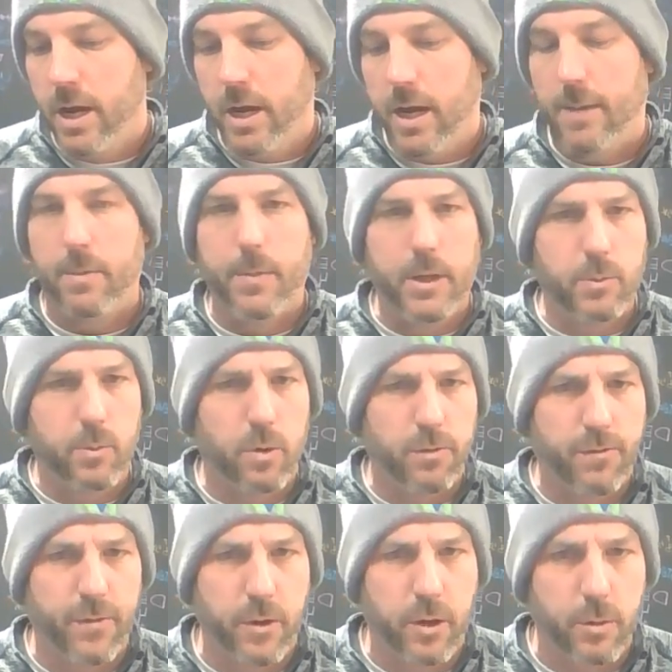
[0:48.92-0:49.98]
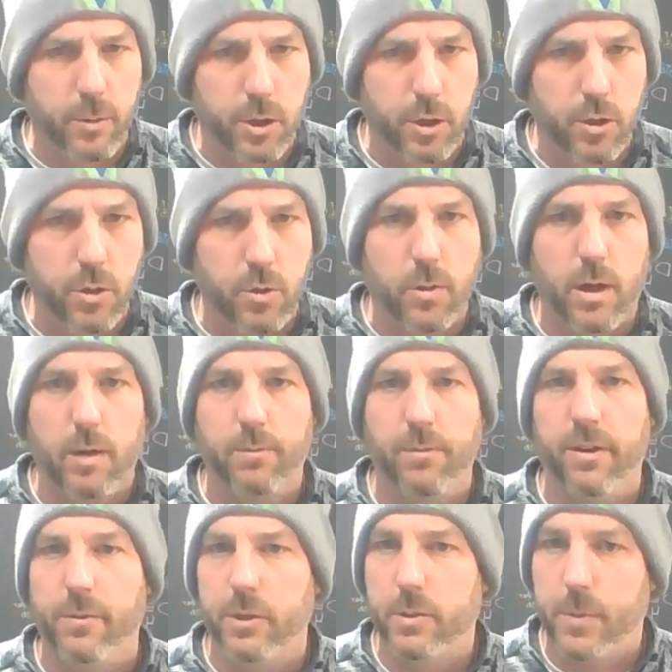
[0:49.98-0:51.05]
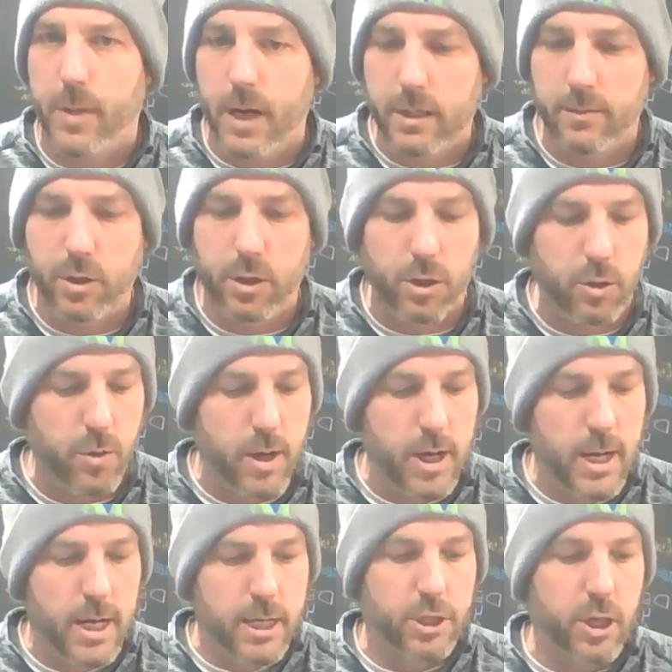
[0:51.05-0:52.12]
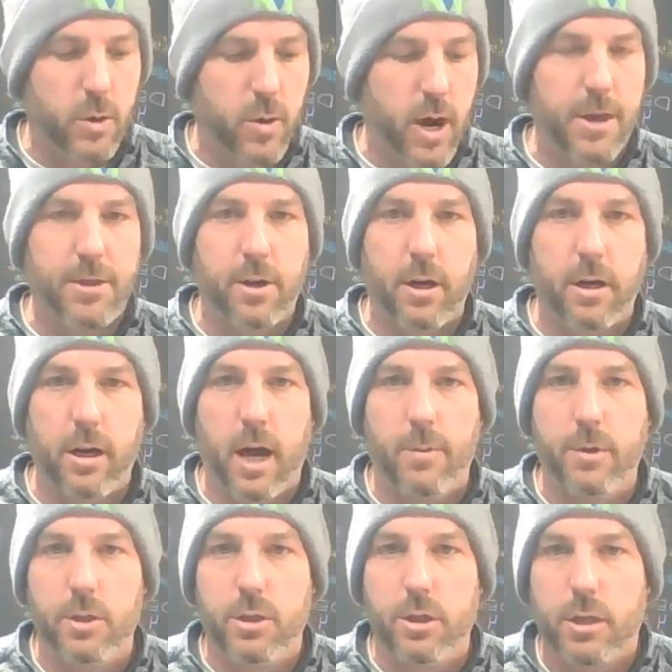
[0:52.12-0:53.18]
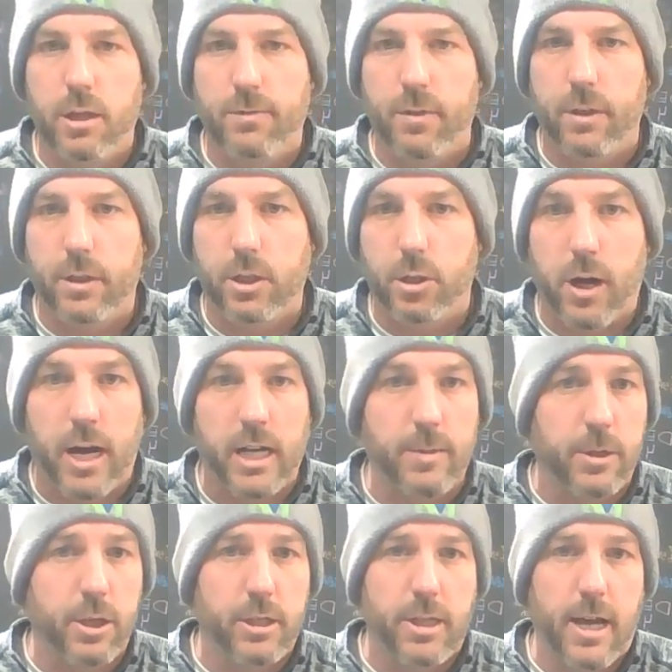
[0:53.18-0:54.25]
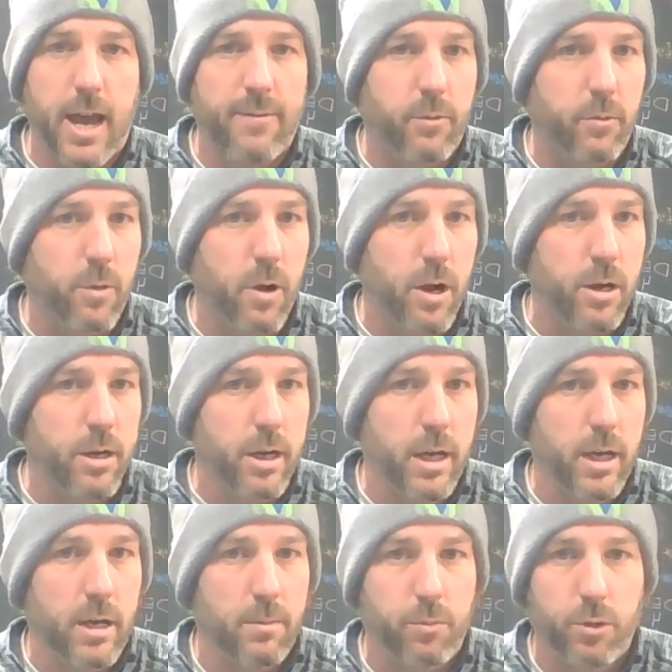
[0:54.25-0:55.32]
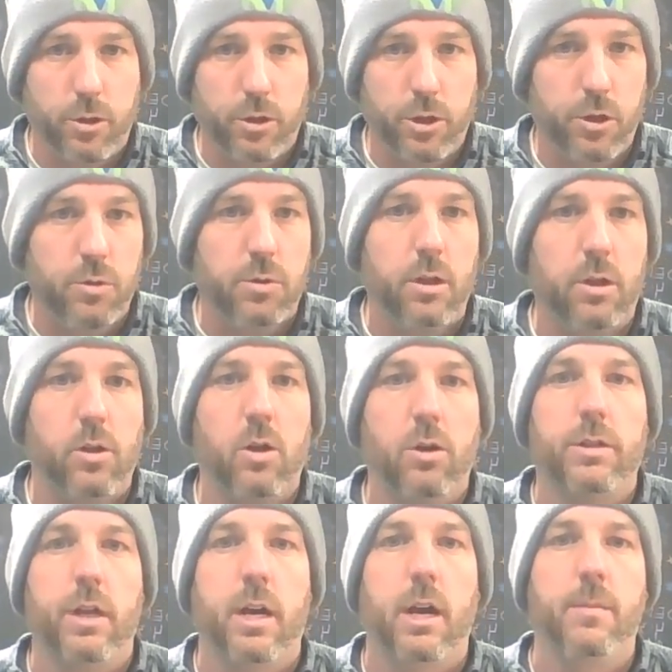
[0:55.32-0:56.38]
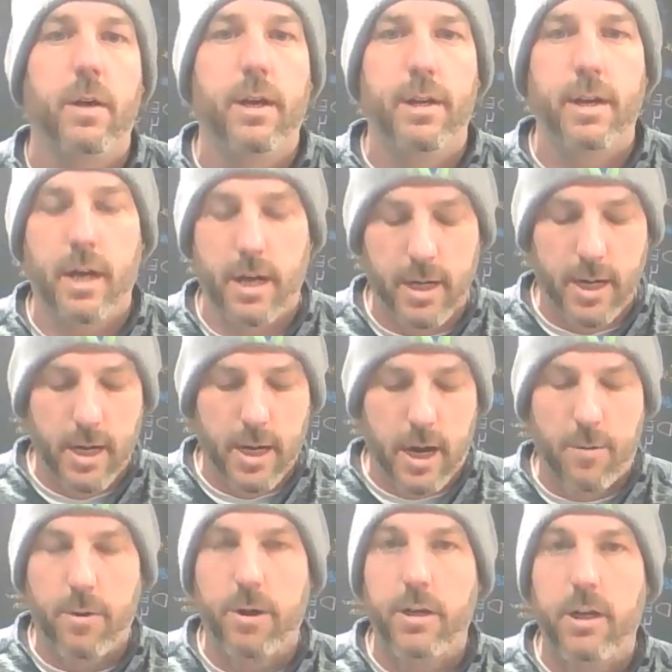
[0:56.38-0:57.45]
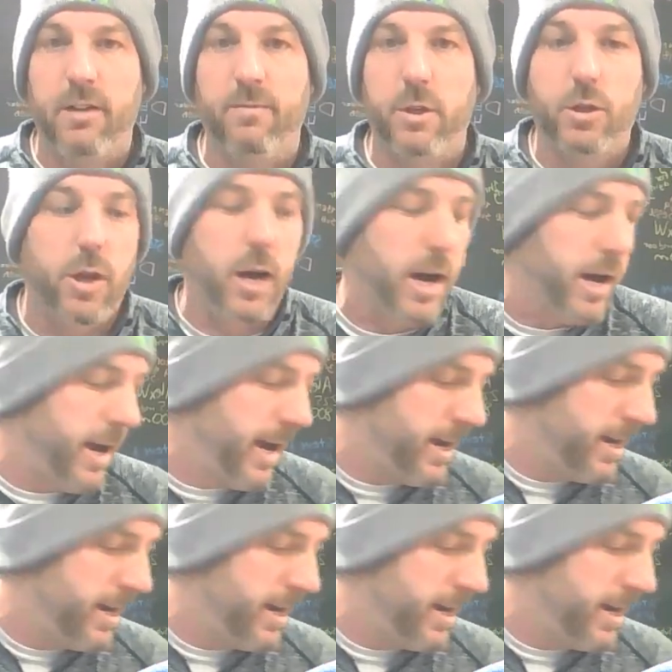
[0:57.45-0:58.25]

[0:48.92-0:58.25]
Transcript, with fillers: A much more firm shoe, very responsive shoe. So I thought I would just give this a try, especially because I haven't run in Brooks shoes in a long time, and I wanted to give them a try. I